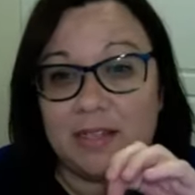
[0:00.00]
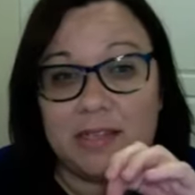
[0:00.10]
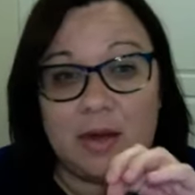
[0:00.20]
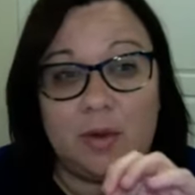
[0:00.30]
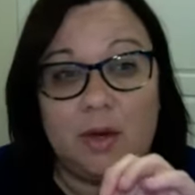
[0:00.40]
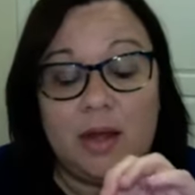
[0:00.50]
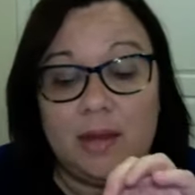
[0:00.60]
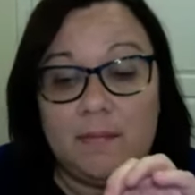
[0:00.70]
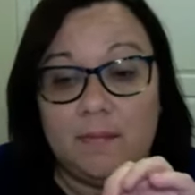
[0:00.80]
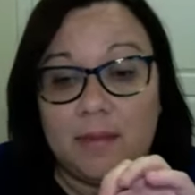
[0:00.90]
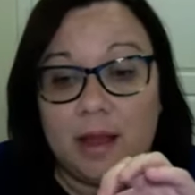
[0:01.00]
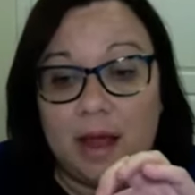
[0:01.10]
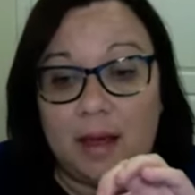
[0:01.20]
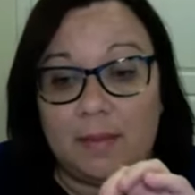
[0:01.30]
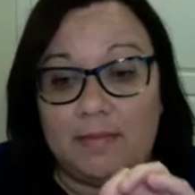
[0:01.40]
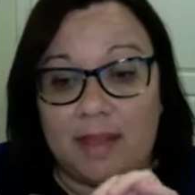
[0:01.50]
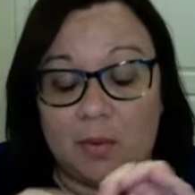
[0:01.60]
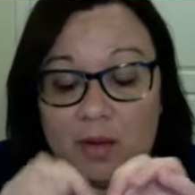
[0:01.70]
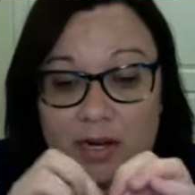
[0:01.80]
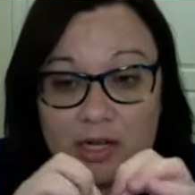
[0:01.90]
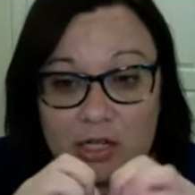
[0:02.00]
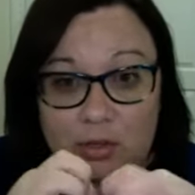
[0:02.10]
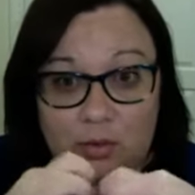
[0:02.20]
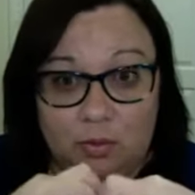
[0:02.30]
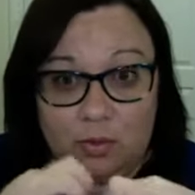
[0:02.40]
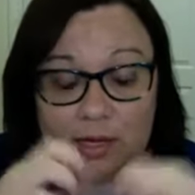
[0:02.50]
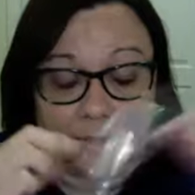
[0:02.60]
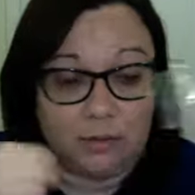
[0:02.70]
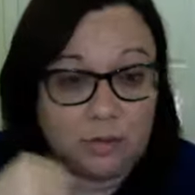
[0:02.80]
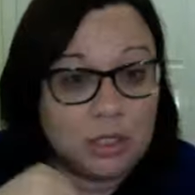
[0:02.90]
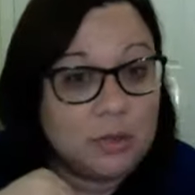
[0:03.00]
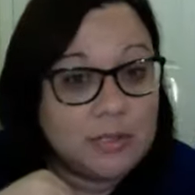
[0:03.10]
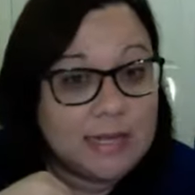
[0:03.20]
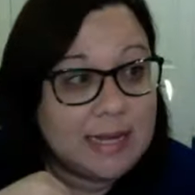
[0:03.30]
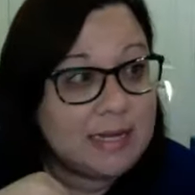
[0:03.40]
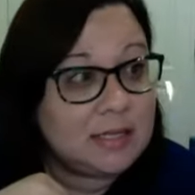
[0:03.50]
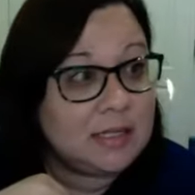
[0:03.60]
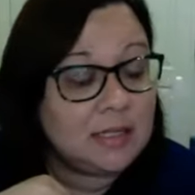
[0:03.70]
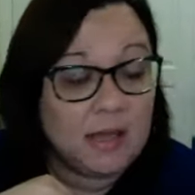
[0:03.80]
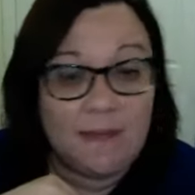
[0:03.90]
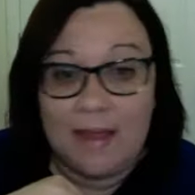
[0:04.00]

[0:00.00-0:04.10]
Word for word: So um, if they want to do, you know, two scents,